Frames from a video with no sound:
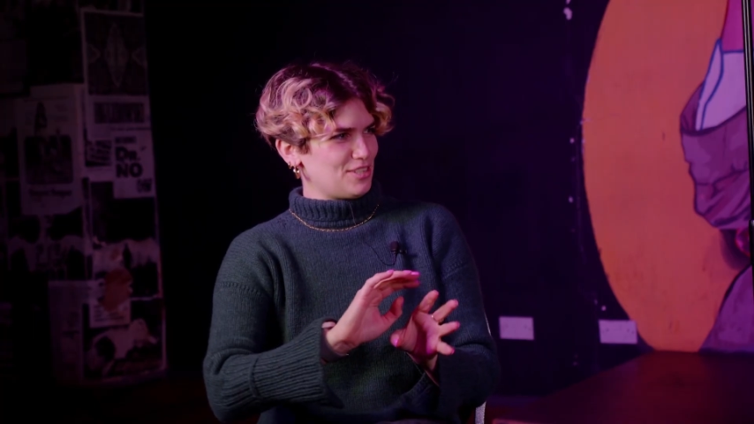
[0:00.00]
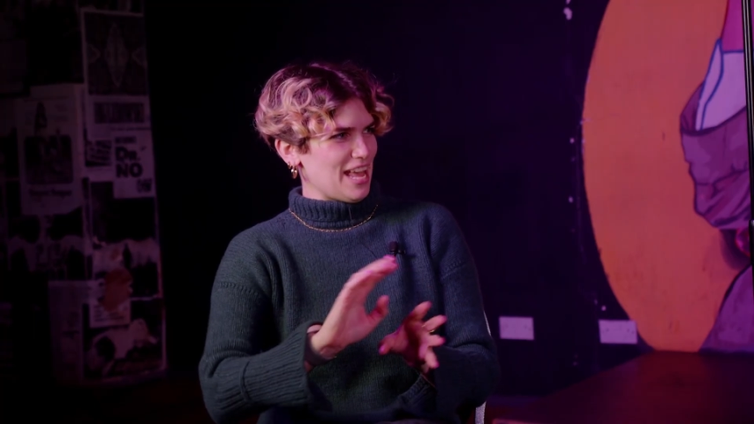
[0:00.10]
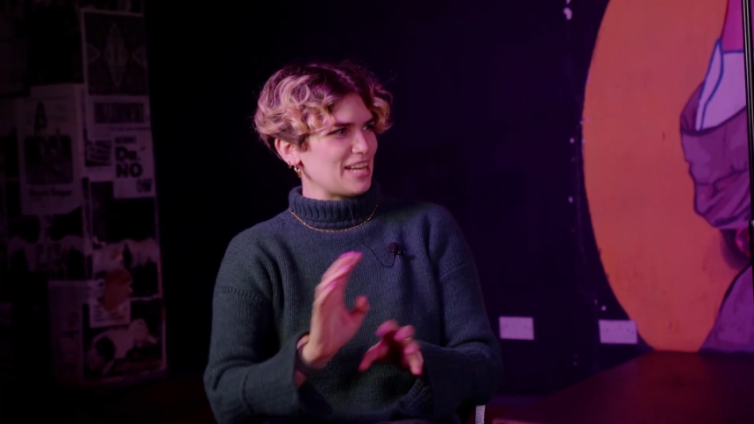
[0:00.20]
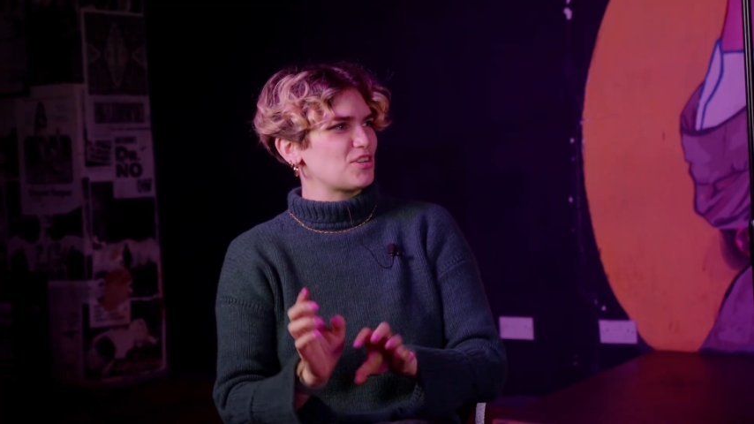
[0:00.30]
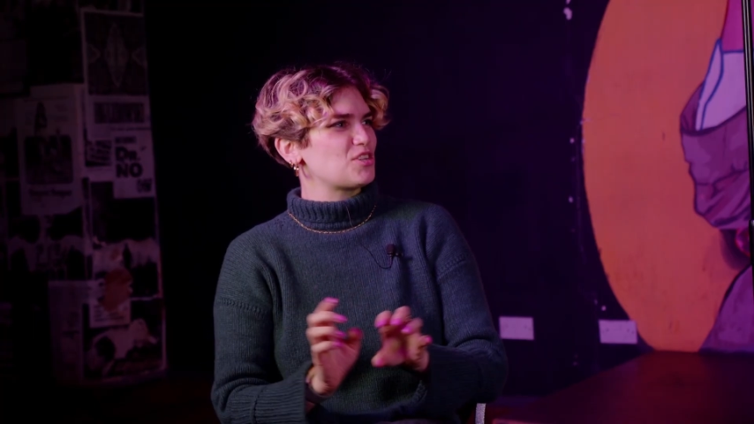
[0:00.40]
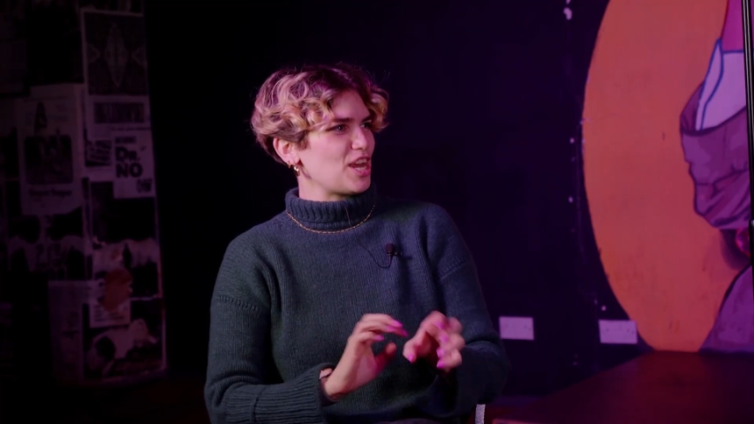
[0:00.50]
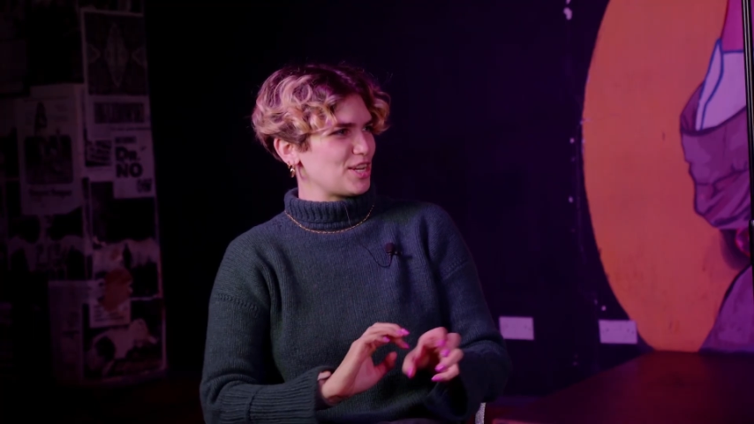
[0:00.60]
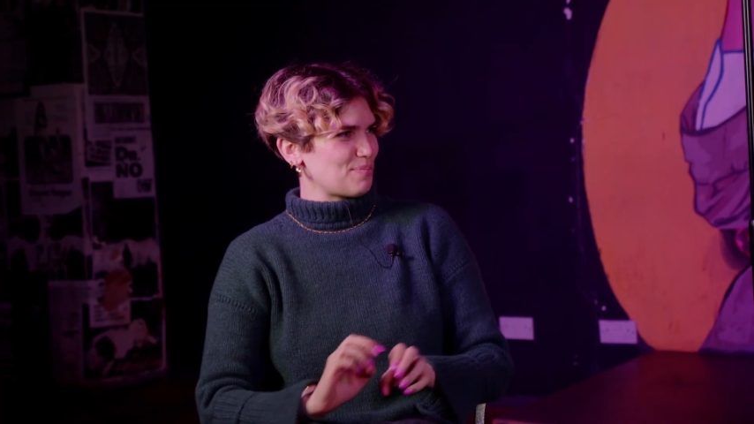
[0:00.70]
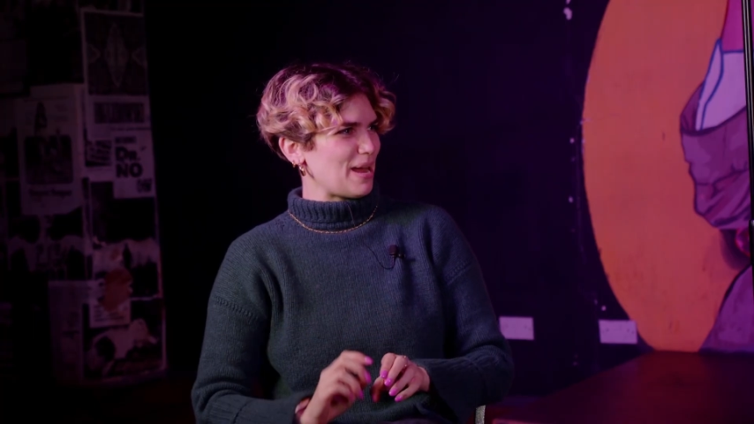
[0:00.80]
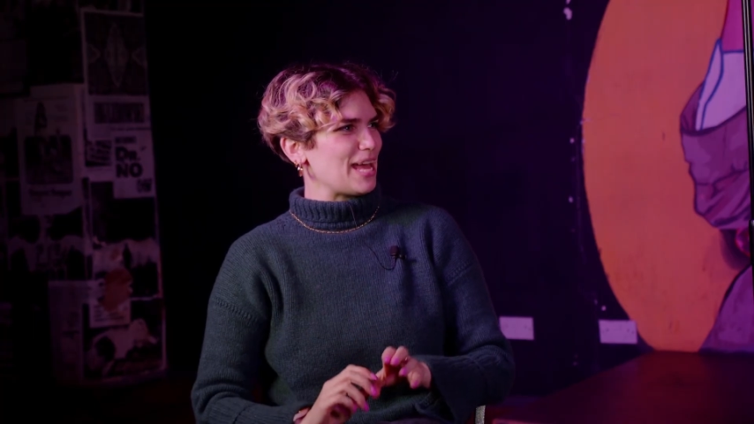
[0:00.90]
had to
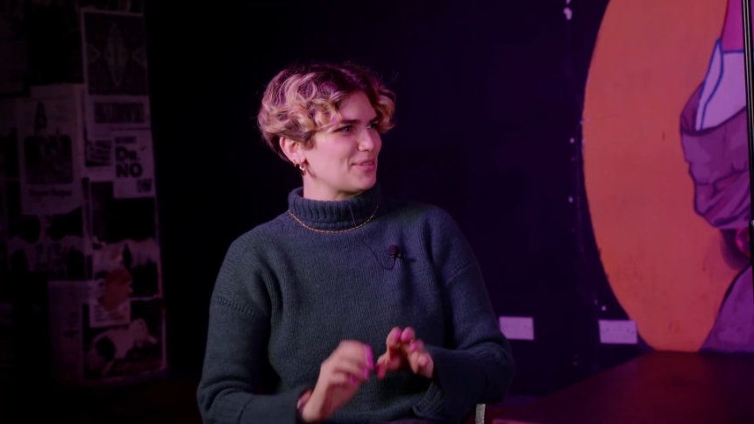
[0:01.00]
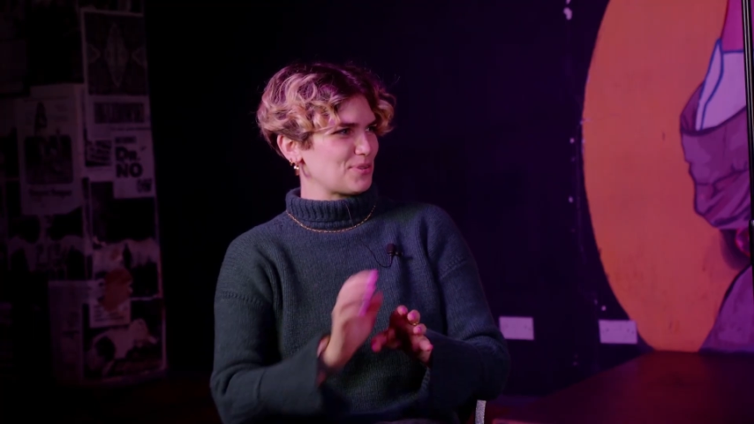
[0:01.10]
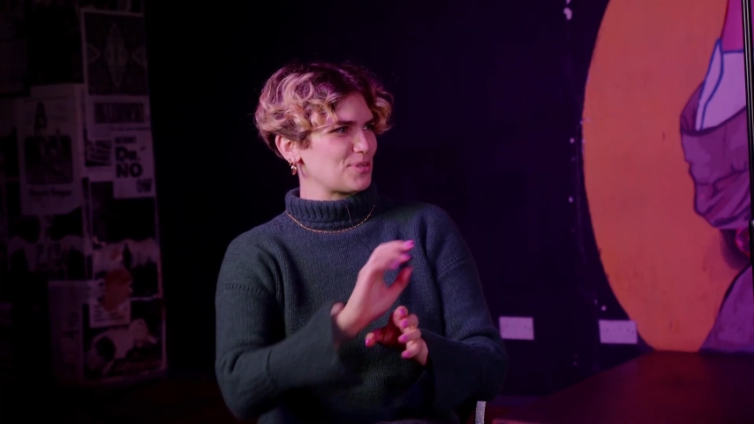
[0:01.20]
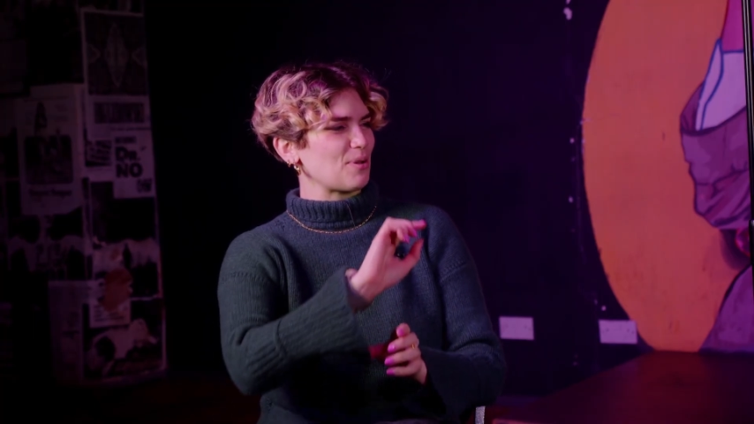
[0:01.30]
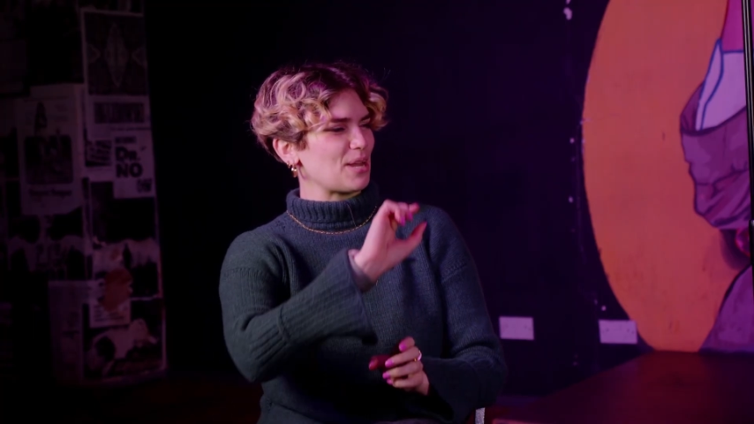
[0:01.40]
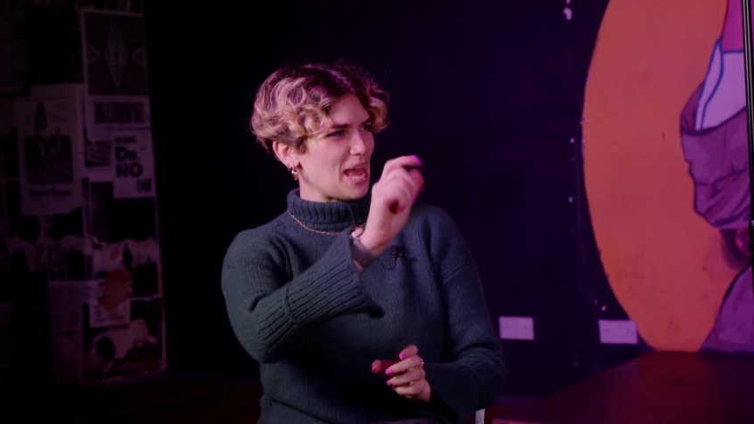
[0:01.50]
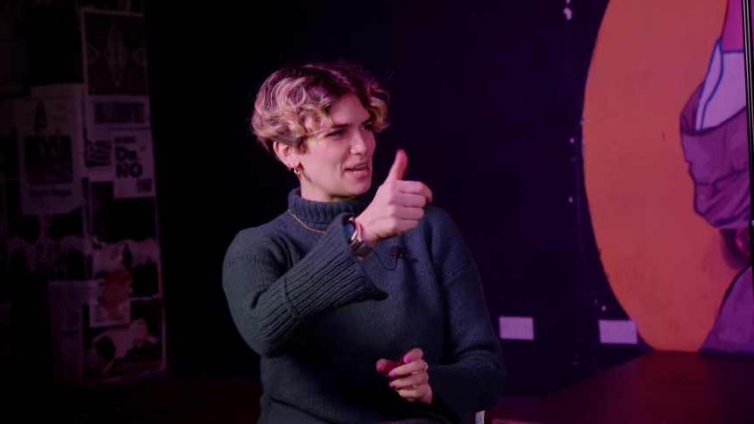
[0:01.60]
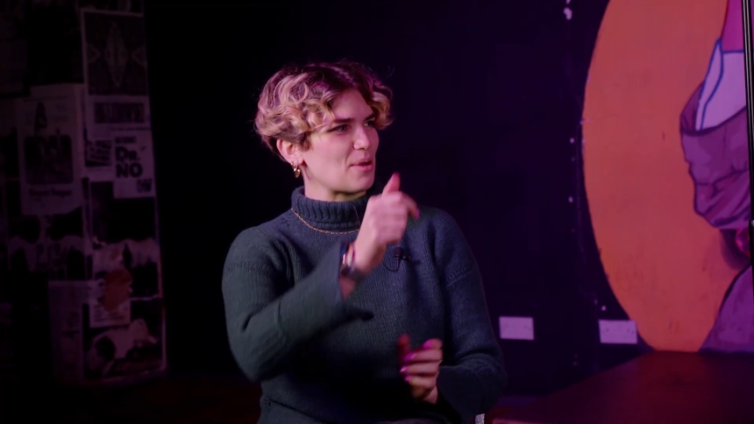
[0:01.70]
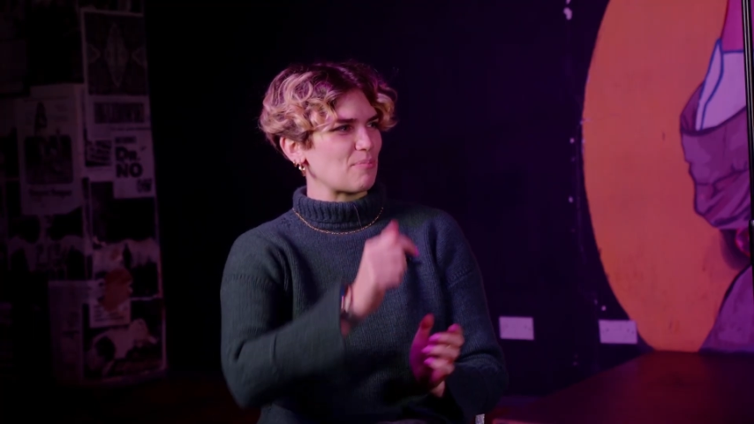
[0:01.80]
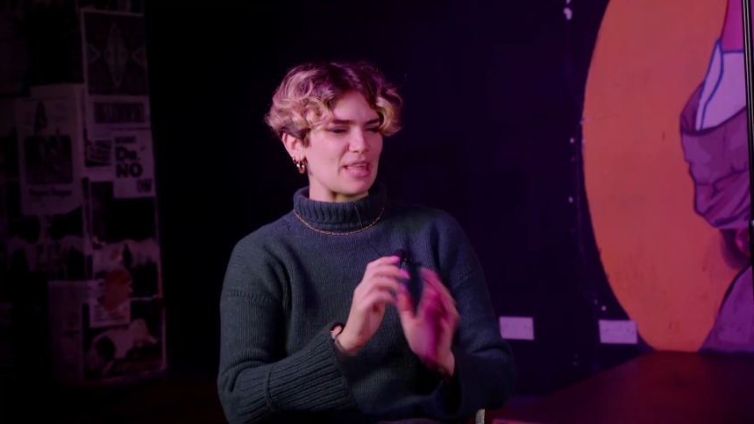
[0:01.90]
change my answer, so I
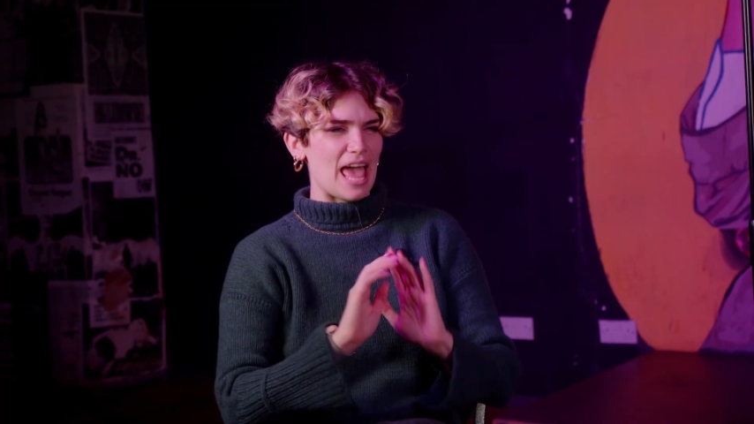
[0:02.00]
ended up with